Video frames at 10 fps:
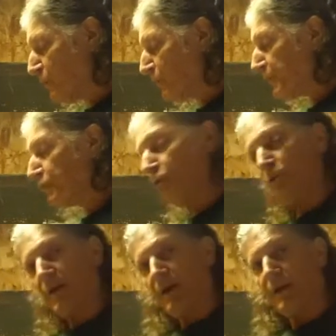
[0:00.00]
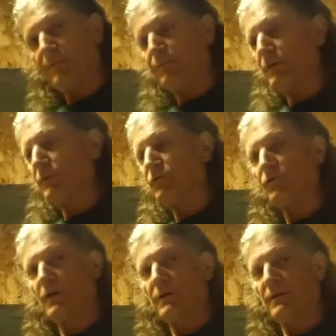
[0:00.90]
with a 2.5
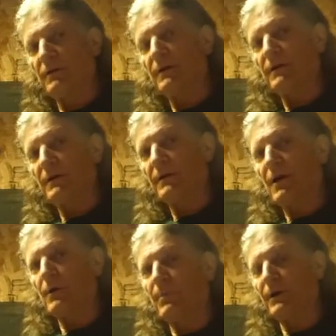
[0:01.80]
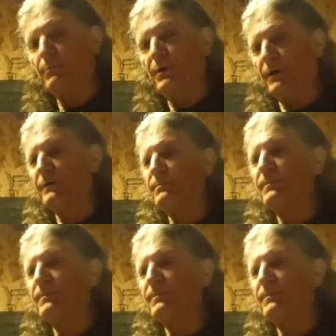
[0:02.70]
inch carbide bit.